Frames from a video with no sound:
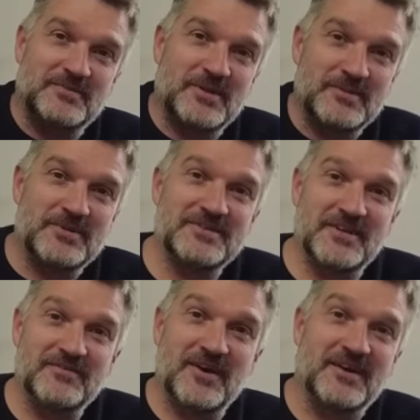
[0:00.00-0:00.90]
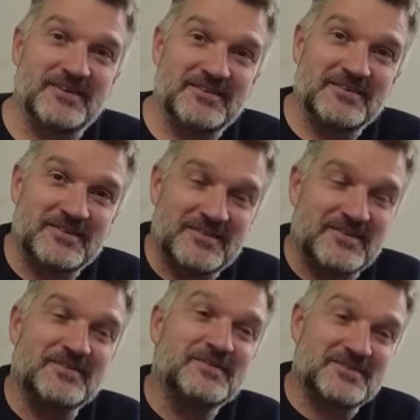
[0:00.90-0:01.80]
the BBC van
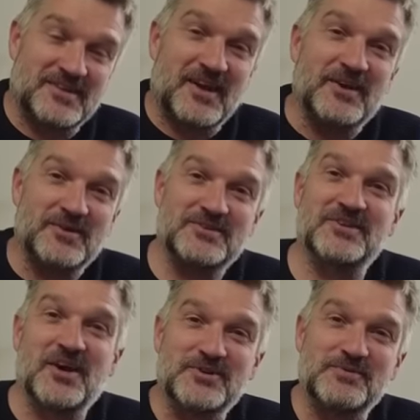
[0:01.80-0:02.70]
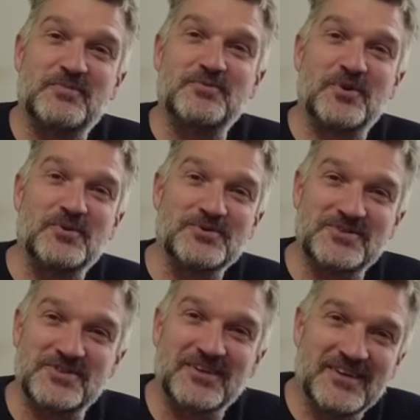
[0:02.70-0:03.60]
starting to
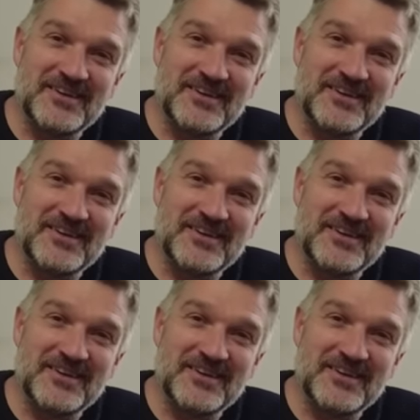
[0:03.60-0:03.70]
approach.